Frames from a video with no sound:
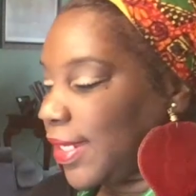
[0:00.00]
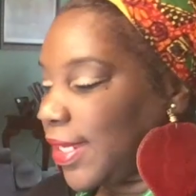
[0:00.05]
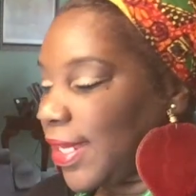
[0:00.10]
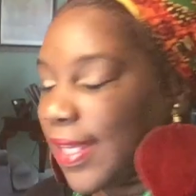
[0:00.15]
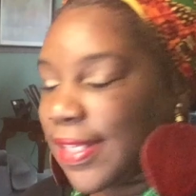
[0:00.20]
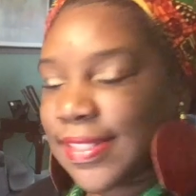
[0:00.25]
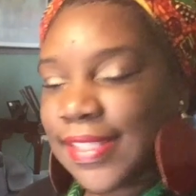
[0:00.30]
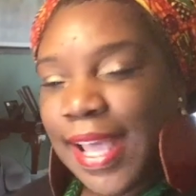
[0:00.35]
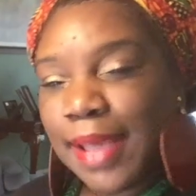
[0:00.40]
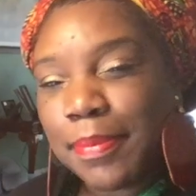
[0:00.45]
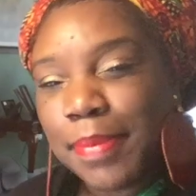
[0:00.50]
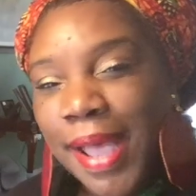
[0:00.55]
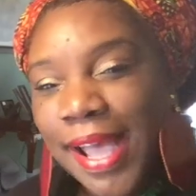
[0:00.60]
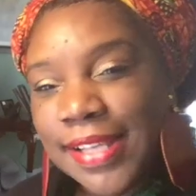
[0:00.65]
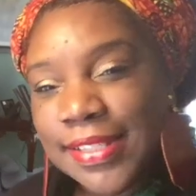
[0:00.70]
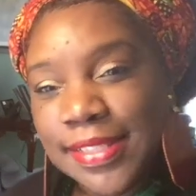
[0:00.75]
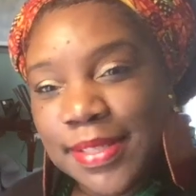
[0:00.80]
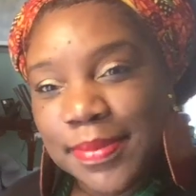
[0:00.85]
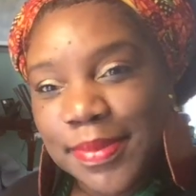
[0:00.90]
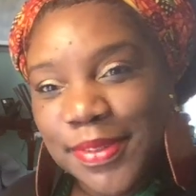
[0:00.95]
Is that
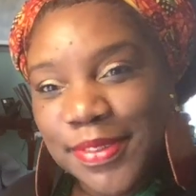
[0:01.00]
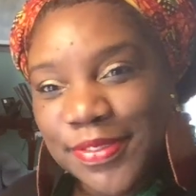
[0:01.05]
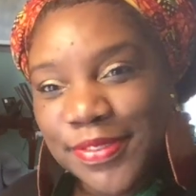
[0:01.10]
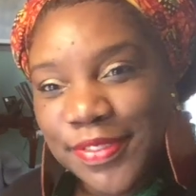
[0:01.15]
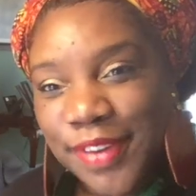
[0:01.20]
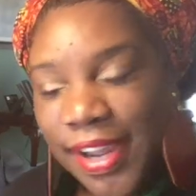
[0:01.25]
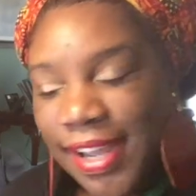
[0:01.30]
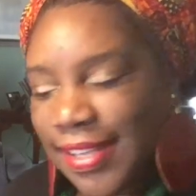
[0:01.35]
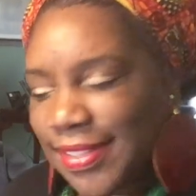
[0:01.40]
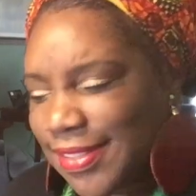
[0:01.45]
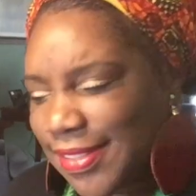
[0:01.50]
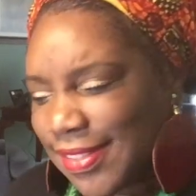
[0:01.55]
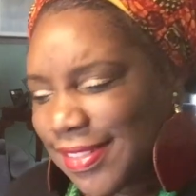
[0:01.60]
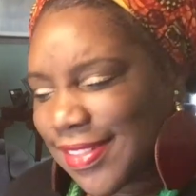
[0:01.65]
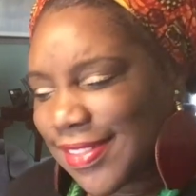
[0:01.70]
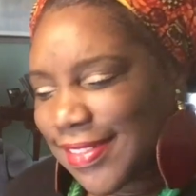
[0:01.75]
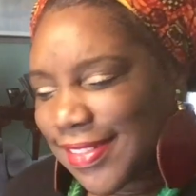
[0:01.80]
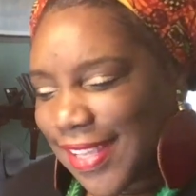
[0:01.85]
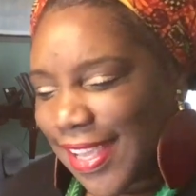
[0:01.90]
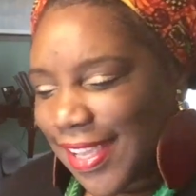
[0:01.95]
possible, friends?
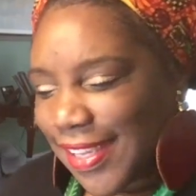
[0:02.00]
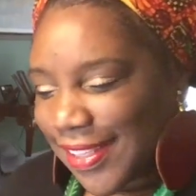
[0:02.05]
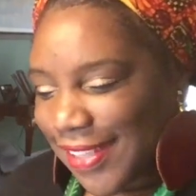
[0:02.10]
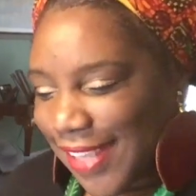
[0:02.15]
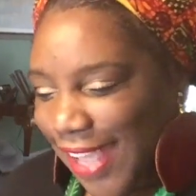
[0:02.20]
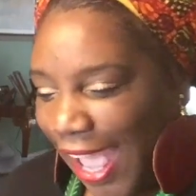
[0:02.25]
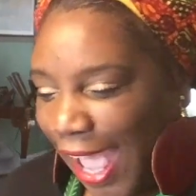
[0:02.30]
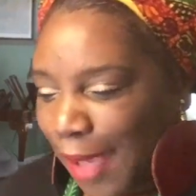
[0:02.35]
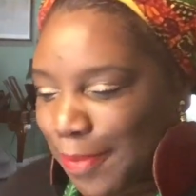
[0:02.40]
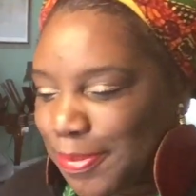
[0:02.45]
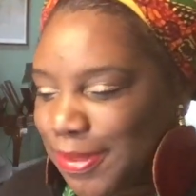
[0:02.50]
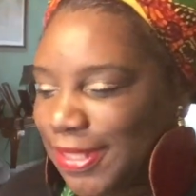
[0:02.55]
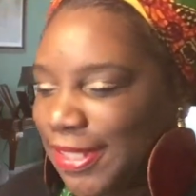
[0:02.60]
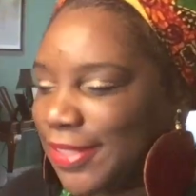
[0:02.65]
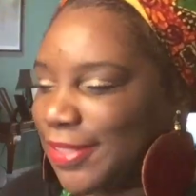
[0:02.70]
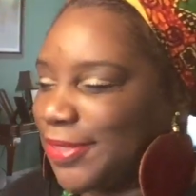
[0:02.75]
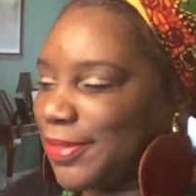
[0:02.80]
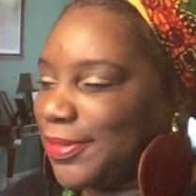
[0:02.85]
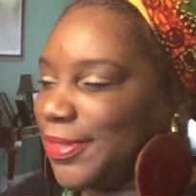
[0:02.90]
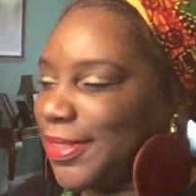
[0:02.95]

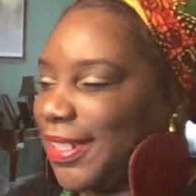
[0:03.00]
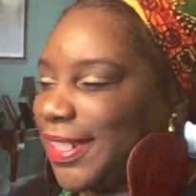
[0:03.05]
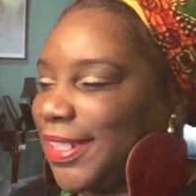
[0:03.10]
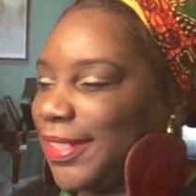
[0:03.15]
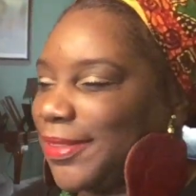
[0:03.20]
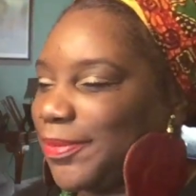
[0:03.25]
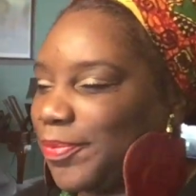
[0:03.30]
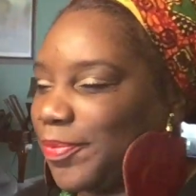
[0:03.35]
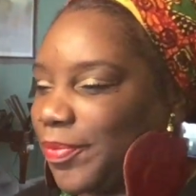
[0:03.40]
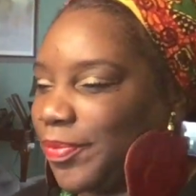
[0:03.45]
Absolutely.